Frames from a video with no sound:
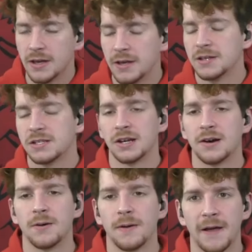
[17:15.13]

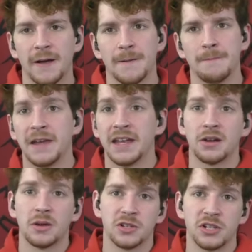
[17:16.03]
So, and now
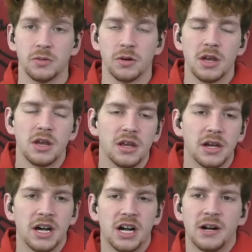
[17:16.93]
number 2.
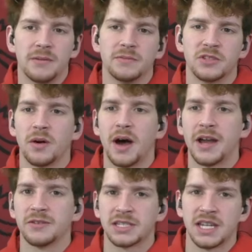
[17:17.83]
So
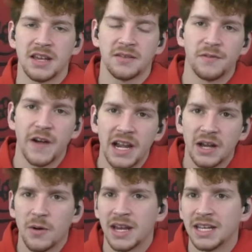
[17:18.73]
Iowa State finding a
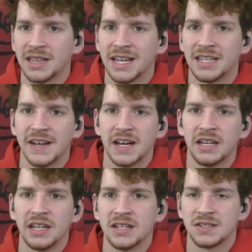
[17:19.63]
way to get that
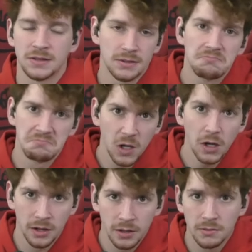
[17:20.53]
done is
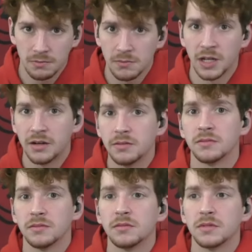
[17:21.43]
good.
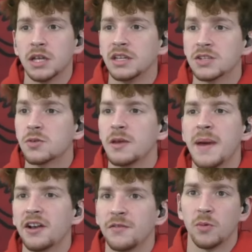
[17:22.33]
Doesn't really
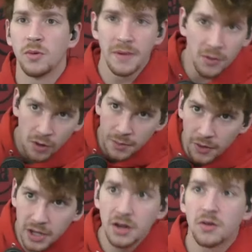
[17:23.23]
matter if you win by 1
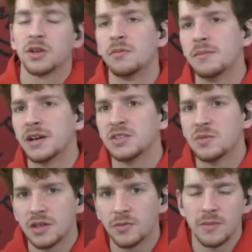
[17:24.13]
point or you win by
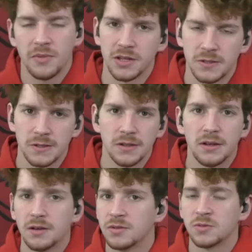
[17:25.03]
23 points,
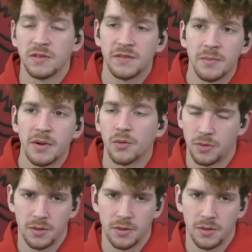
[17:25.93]
which we've done both.